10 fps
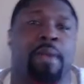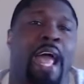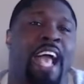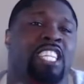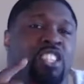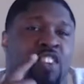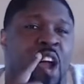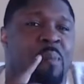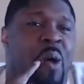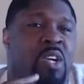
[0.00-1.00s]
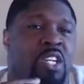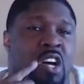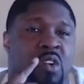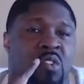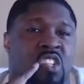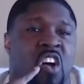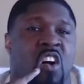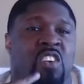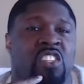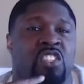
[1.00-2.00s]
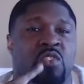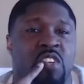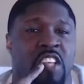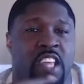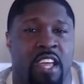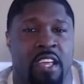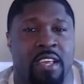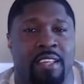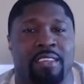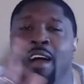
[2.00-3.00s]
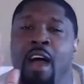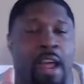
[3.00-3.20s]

that? Ask your grandma what her dog was called. It's Duke and King. All right,